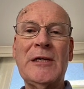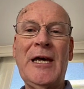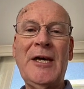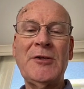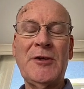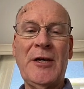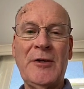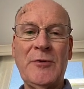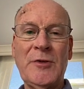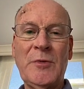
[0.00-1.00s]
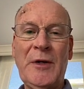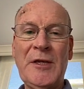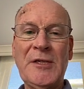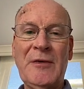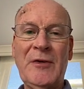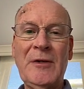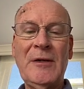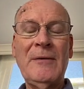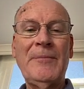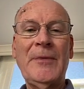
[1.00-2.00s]
larger than 127,
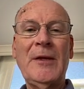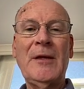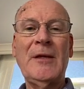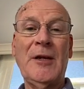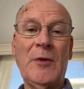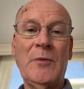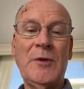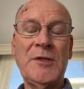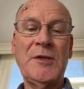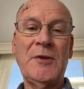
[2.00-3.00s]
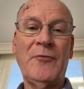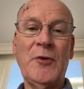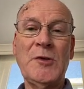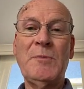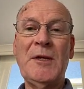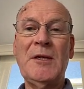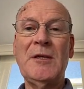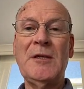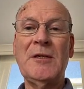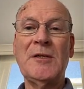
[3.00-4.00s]
in other words, the first bit
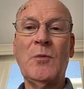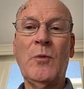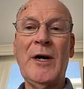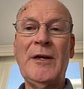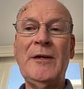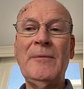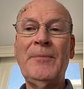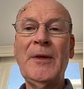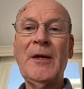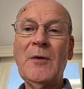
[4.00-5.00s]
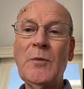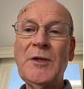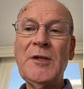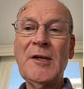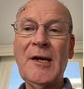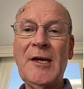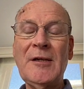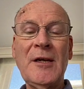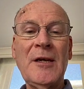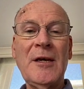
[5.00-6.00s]
is 1, would indicate
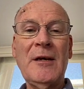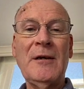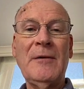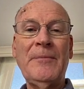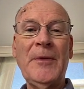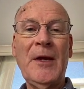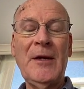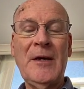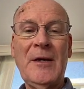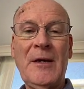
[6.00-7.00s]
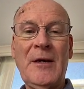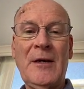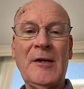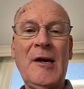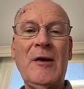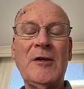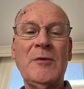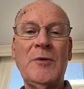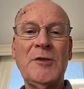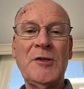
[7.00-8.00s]
a character
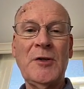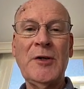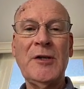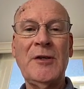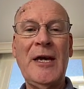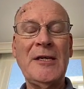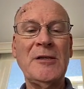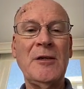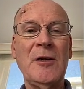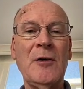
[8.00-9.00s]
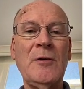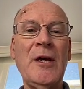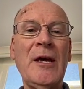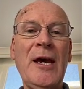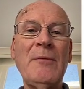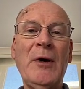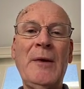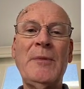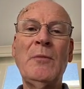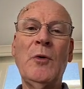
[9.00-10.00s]
which is not in the ASCII code and
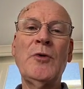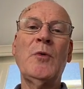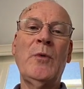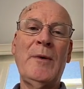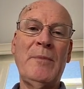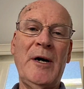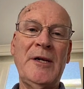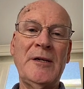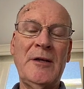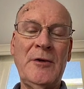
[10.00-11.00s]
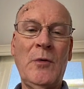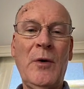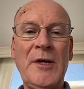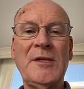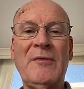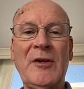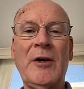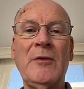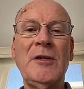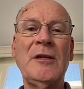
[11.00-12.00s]
might be more than 1 byte. And there are ways of
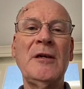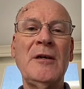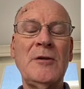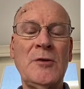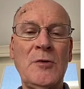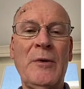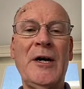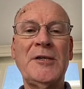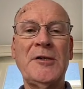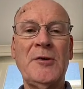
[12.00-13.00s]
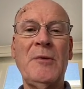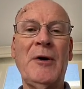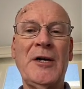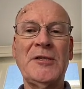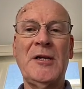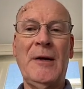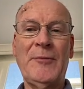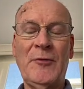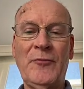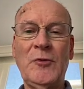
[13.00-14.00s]
encoding 2 bytes, 3 bytes, and
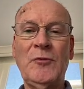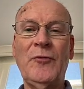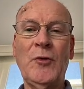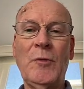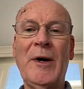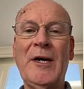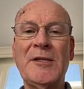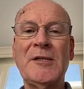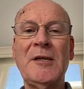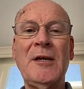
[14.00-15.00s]
up to full 4 bytes,